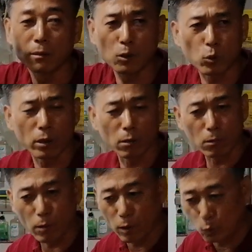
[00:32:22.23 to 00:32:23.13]
That's why,
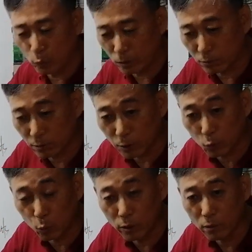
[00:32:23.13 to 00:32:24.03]
oh, Edward
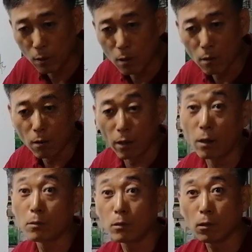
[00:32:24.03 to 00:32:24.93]
not doing?
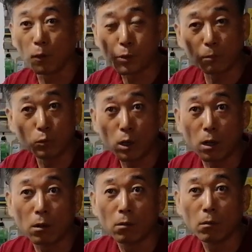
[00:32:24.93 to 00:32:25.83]
Anger, upset mo
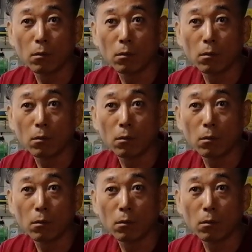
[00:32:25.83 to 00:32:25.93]
na.